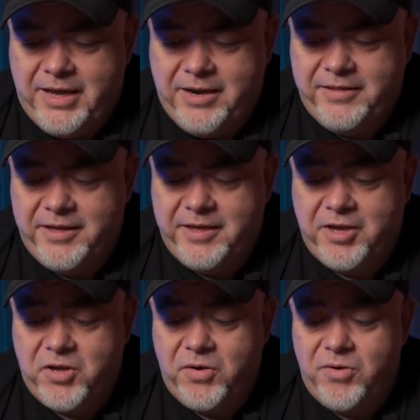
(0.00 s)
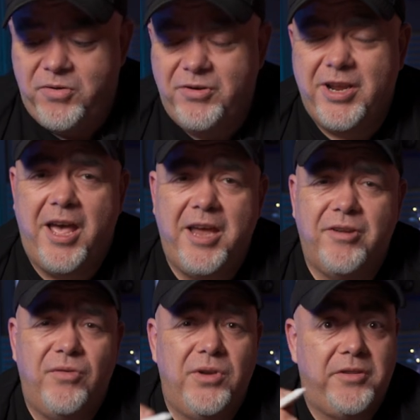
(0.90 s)
And I think a good kind
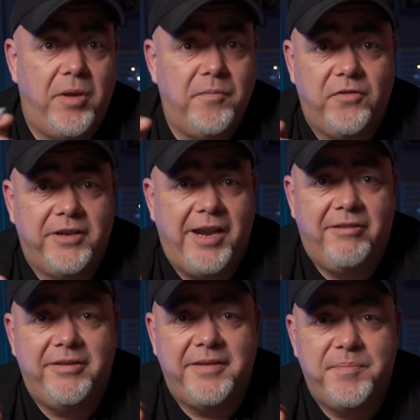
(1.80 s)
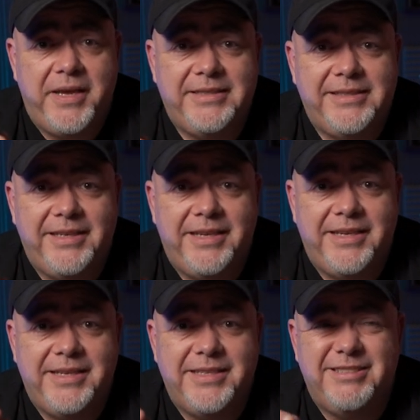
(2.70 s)
of rule of thumb for clarity basically
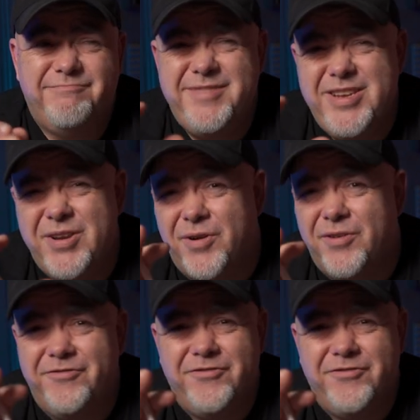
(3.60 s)
is, you know,